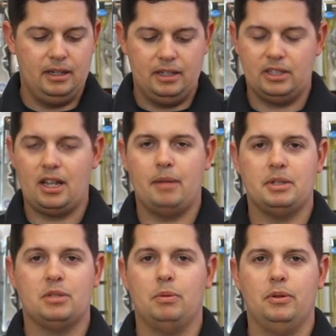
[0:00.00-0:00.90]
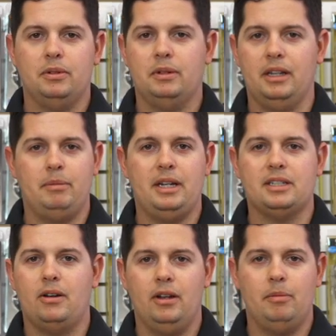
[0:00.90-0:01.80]
Stops the spool, eliminates
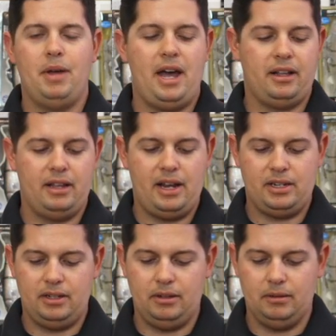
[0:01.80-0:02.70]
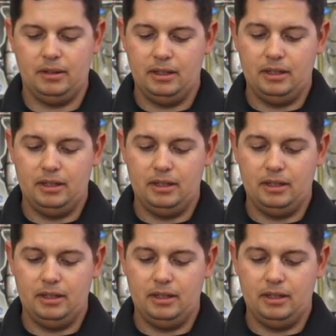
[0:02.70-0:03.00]
all the backlash. So